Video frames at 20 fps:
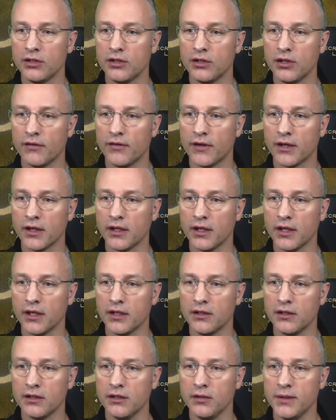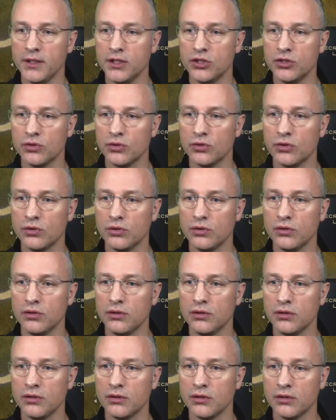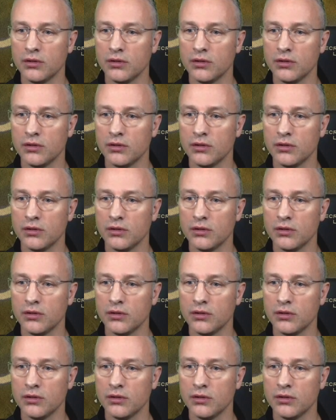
If I can get into the wee zone.